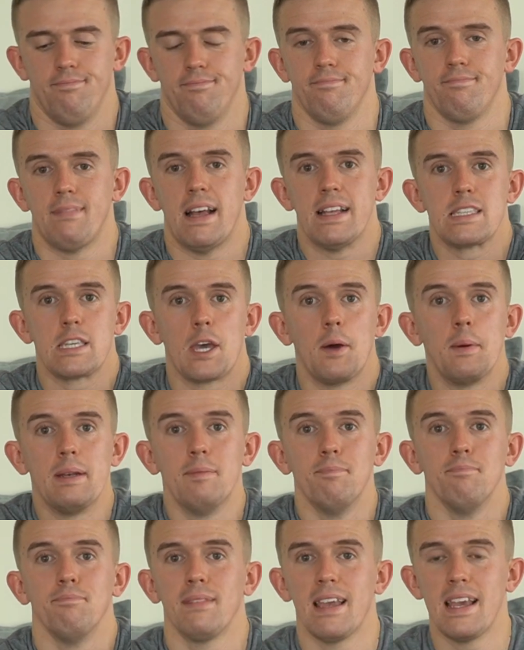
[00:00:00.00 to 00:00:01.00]
that's
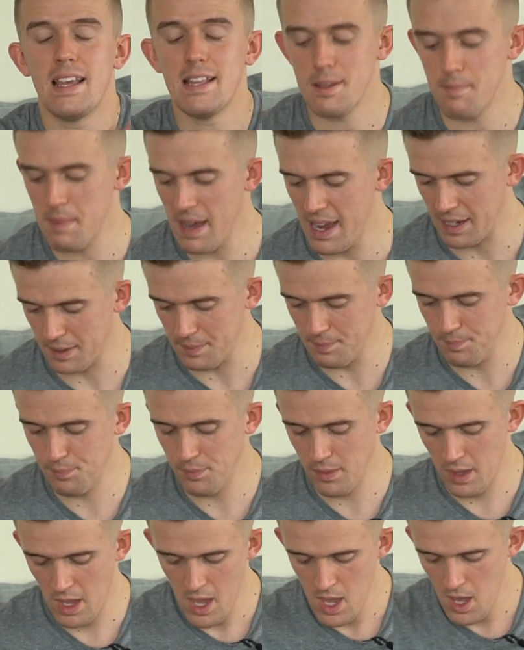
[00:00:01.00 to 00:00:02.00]
going in the bag.
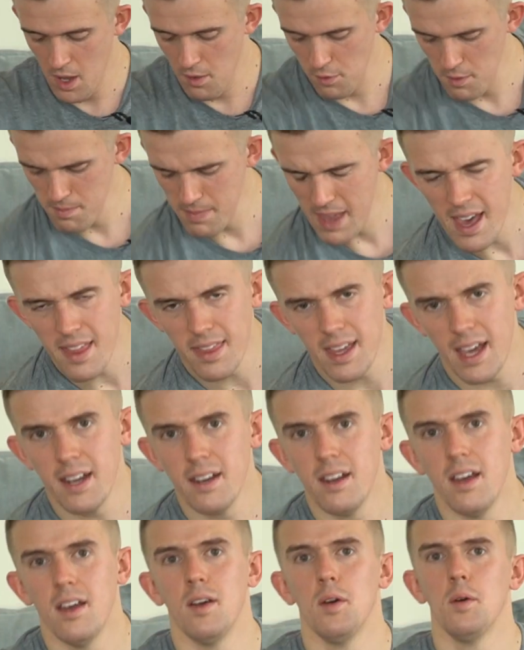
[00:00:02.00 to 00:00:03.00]
From there
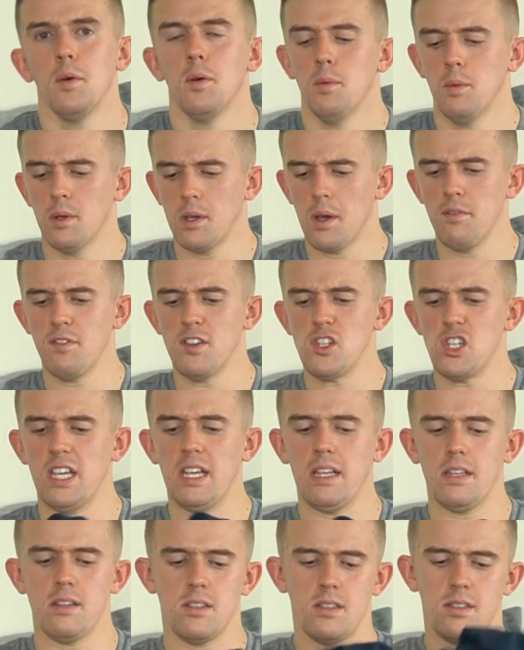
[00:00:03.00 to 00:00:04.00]
then, we're going for
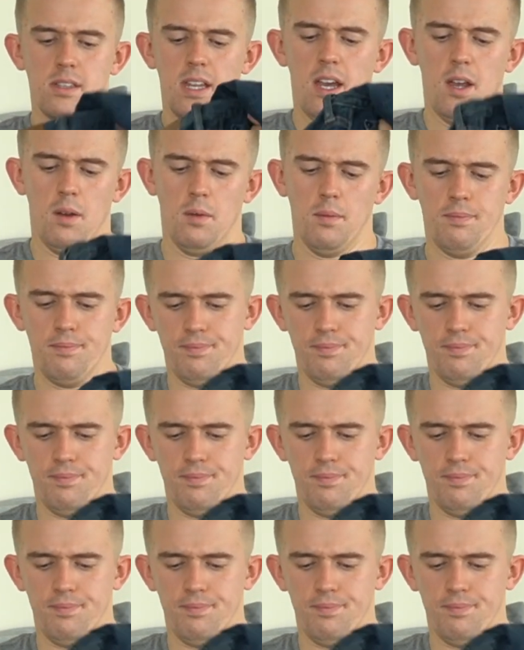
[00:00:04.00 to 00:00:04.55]
jeans. Now,